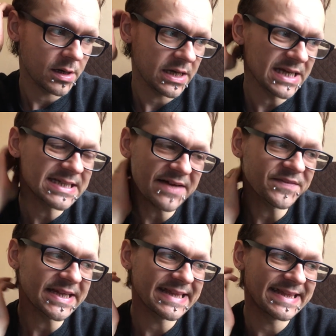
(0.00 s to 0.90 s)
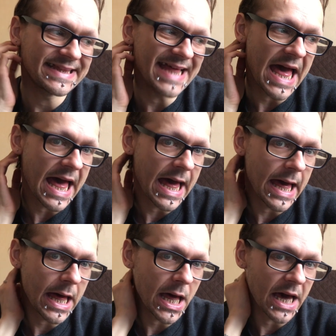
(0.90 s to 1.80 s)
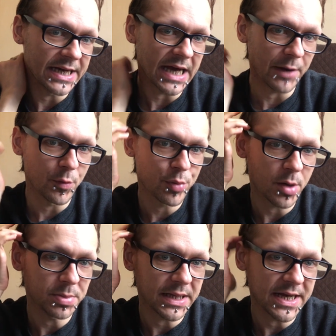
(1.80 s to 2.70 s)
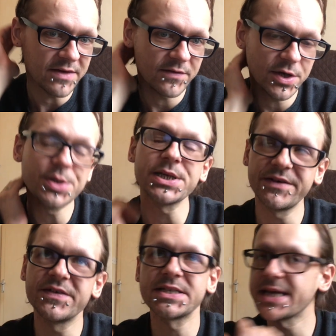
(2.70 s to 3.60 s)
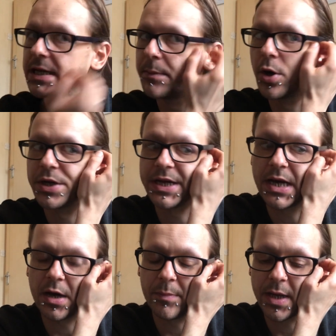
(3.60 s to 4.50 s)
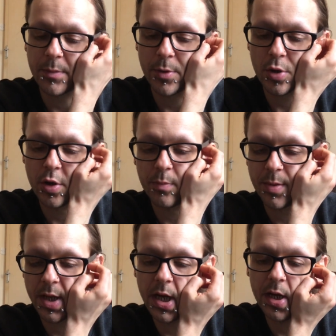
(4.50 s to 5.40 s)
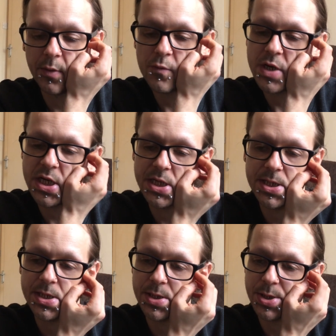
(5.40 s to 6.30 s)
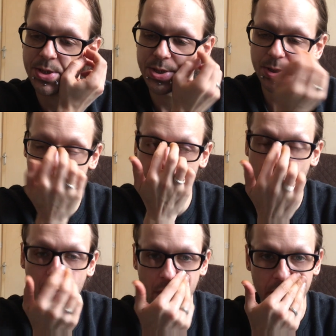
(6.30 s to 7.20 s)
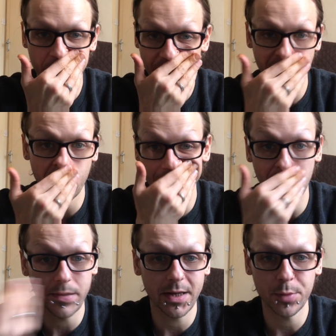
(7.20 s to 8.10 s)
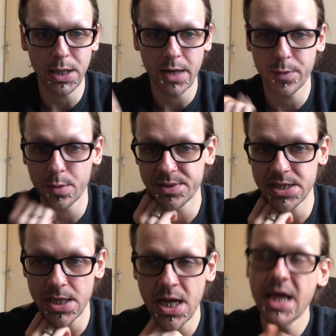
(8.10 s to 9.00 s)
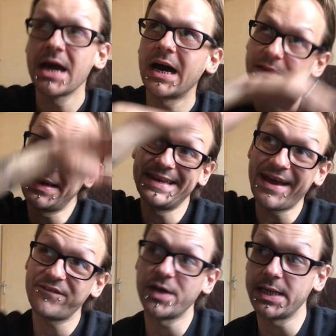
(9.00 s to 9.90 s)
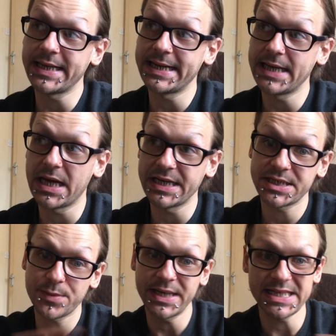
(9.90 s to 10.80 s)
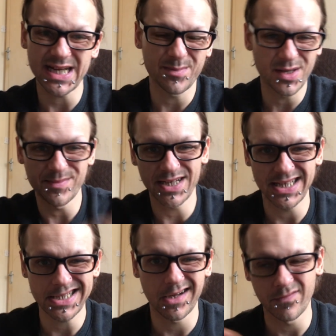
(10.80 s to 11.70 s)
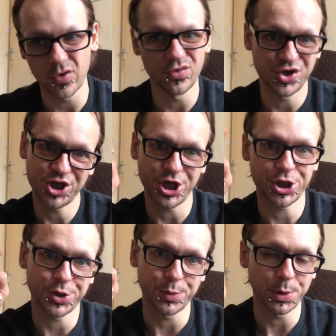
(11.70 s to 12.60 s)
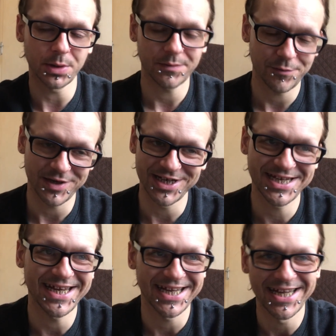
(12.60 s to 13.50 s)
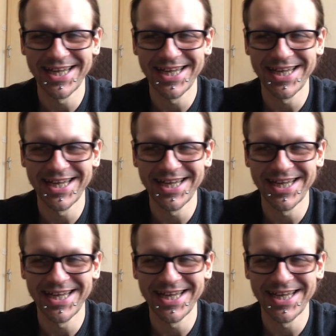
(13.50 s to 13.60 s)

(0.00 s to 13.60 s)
is definitely there, and I will probably, usually first thing in the morning, I'll pick a book up and read, just to sort of come round for a little bit while I have a cup of tea, and then definitely at night. So any time in the middle is kind of unscheduled reading.